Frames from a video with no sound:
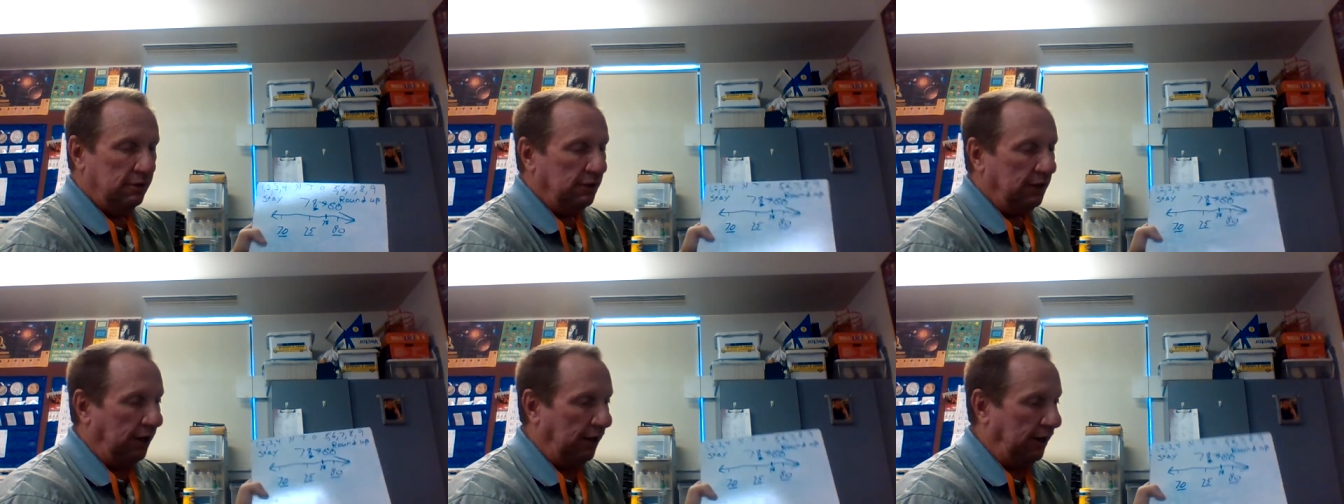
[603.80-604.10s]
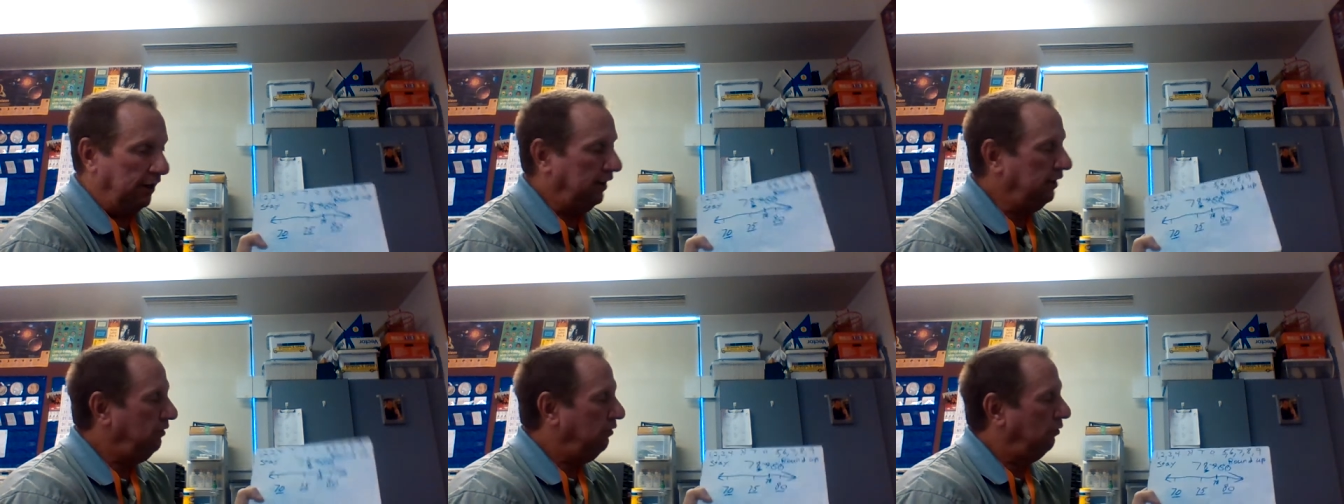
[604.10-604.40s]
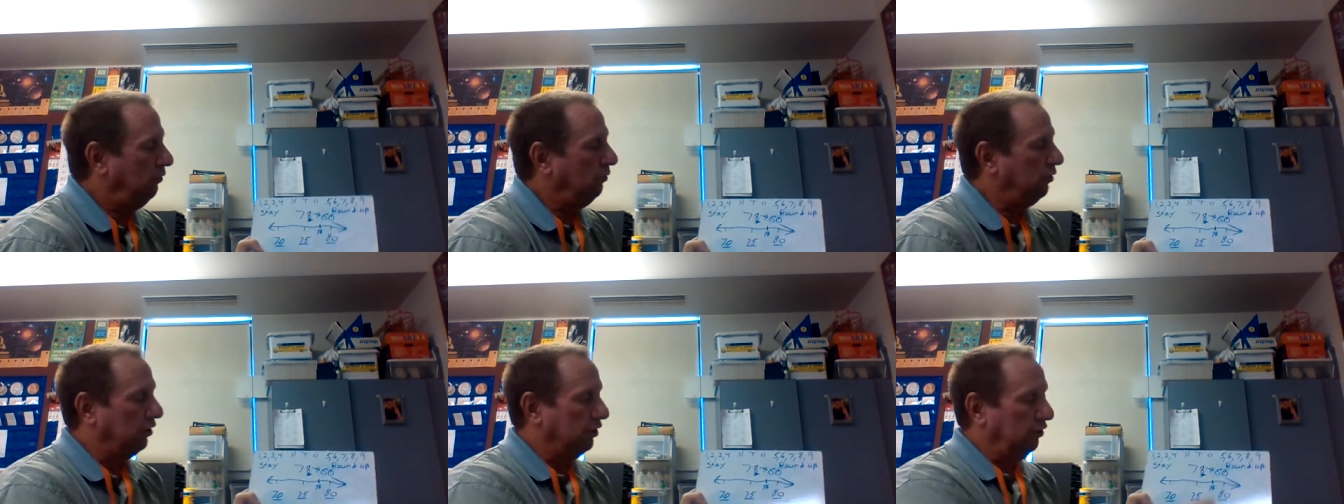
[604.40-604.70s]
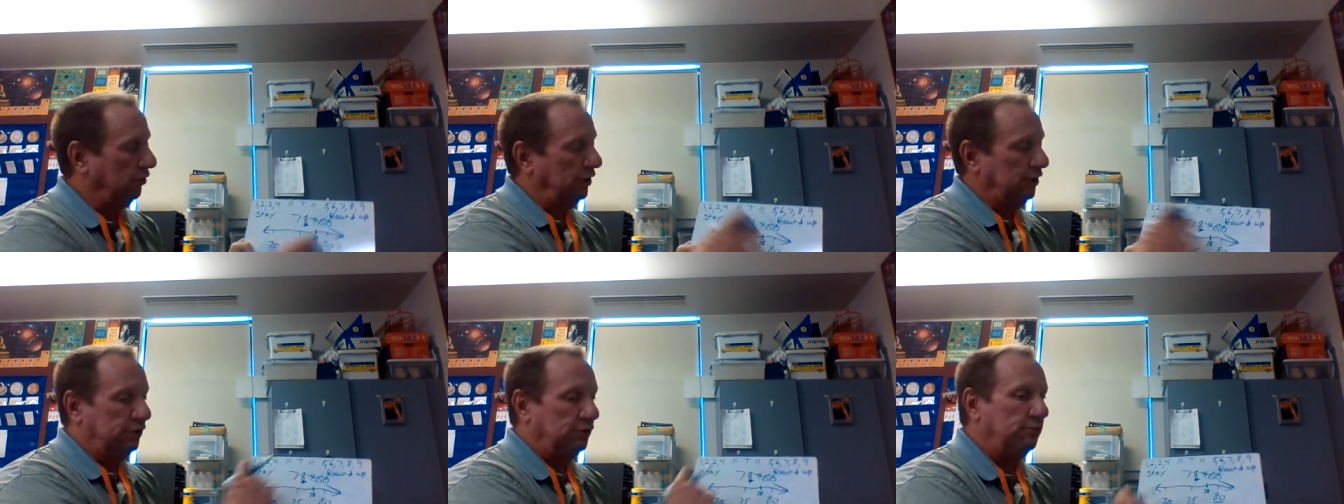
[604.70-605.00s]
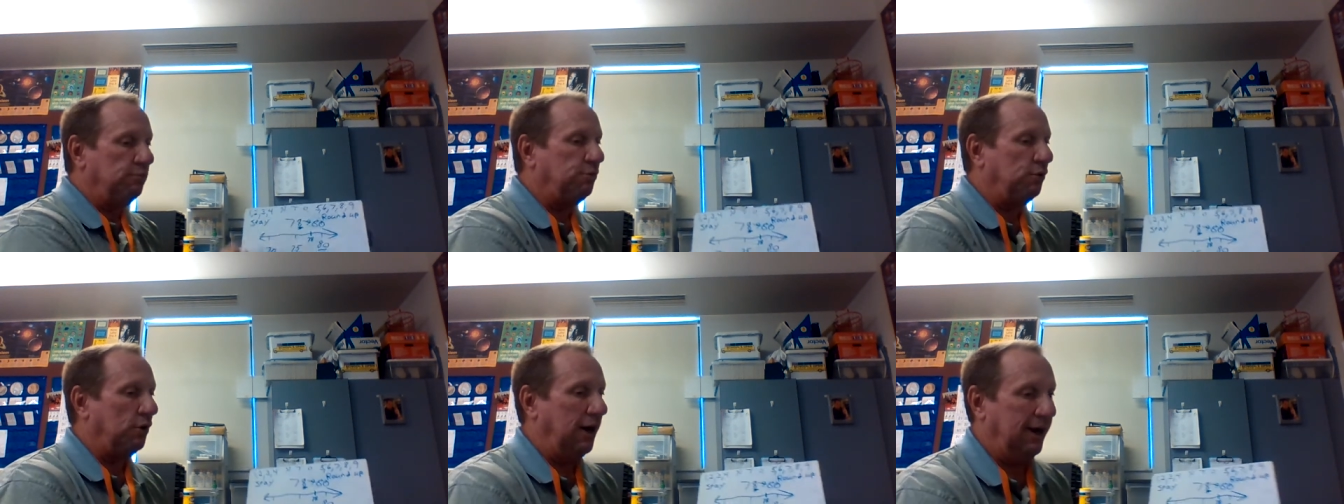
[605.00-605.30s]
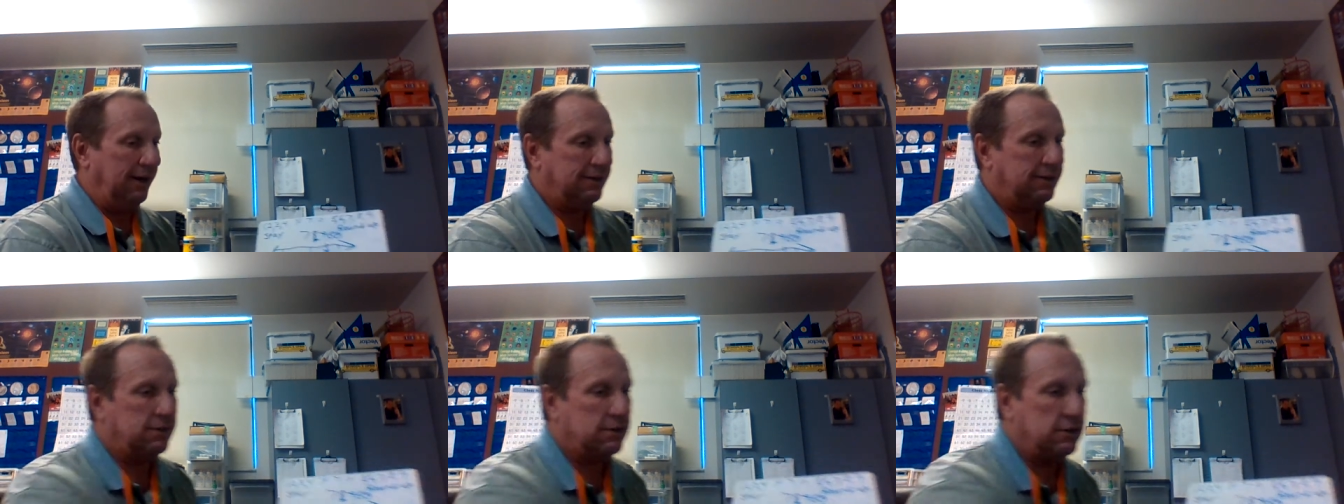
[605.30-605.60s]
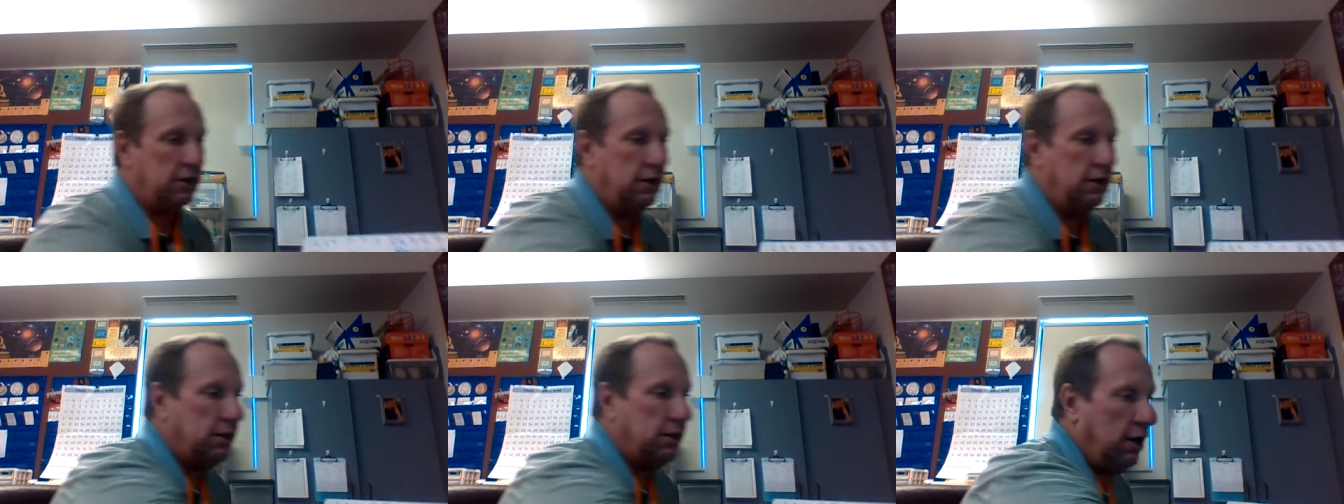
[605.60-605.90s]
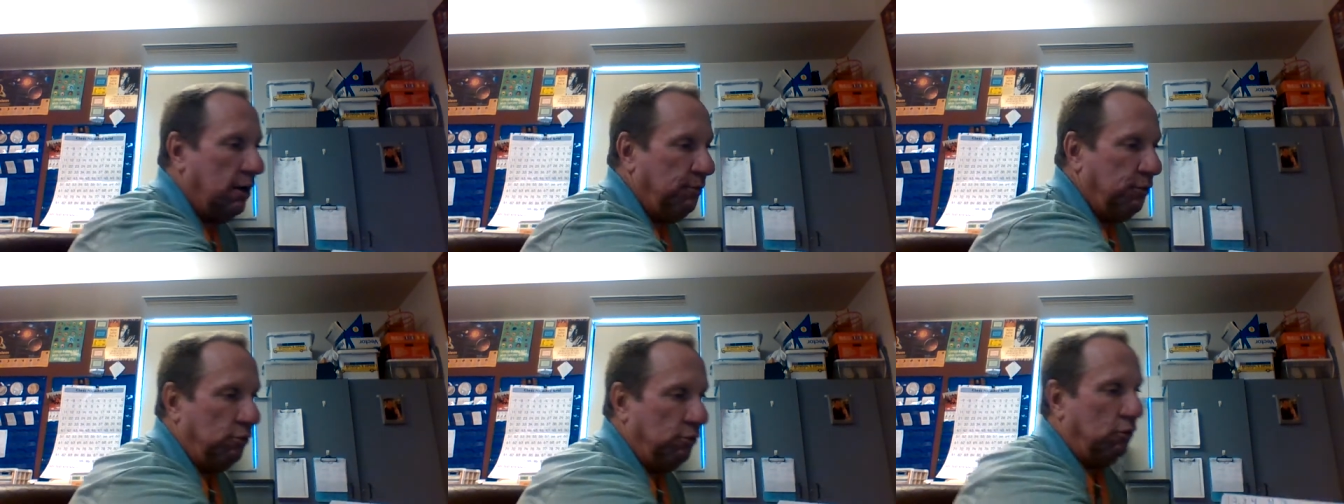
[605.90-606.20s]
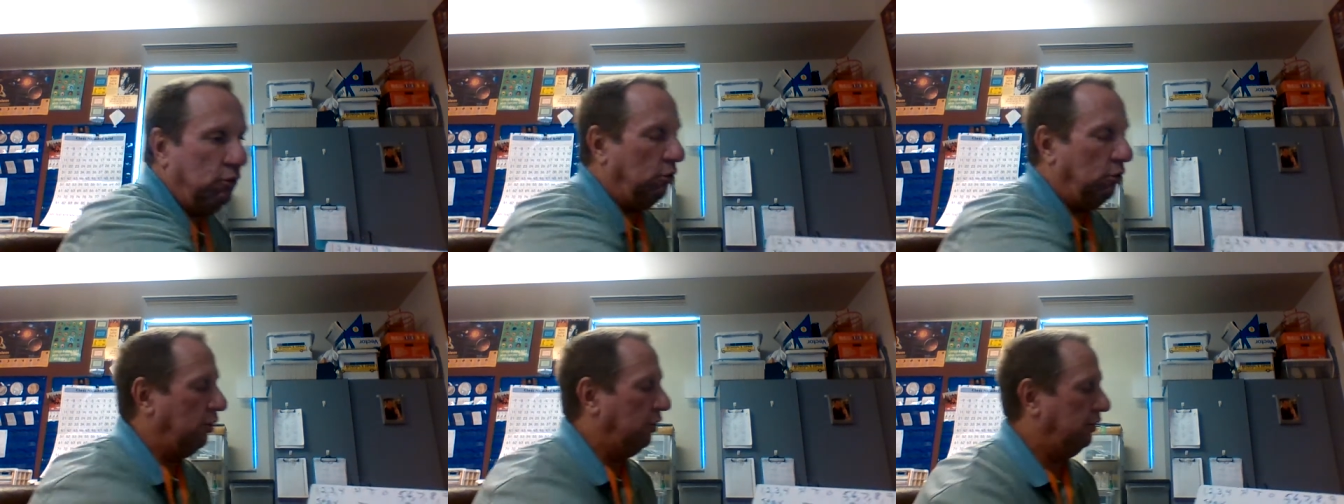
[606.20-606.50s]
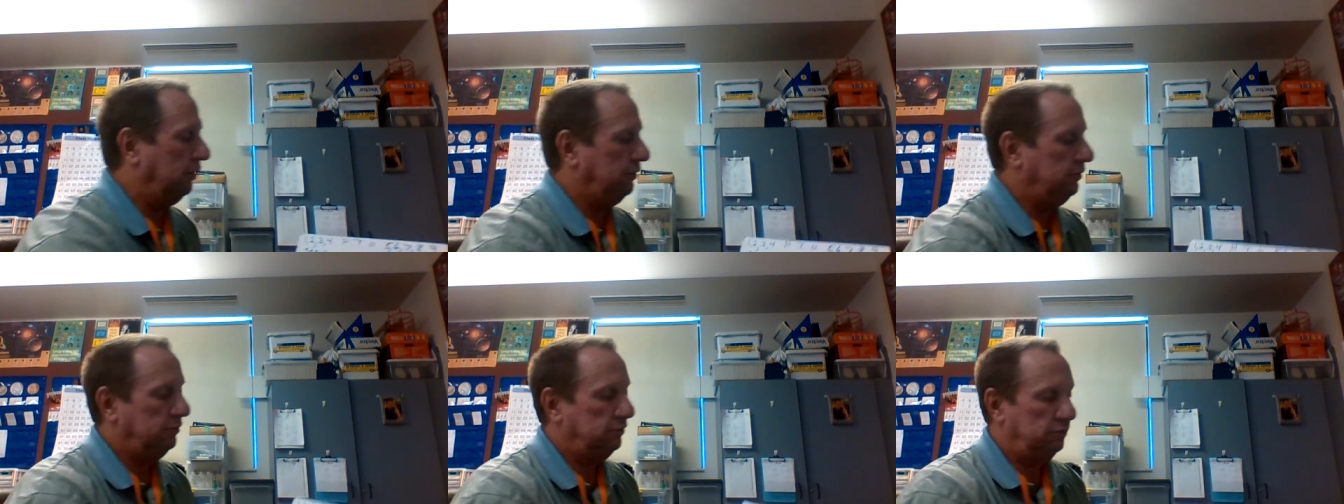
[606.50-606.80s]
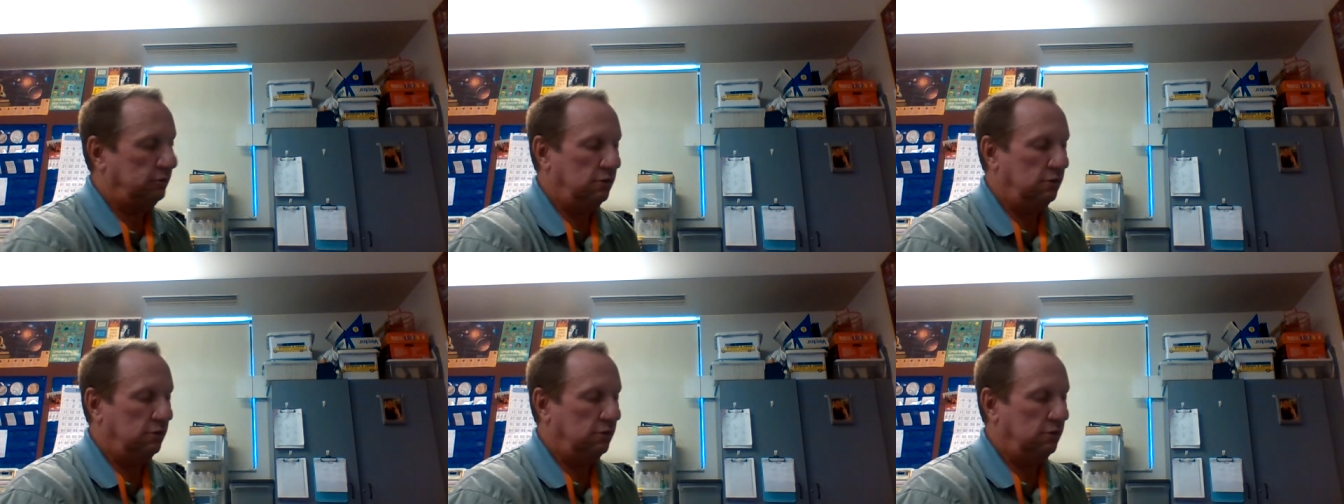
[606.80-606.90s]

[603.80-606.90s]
Okay. We're going to practice a couple more.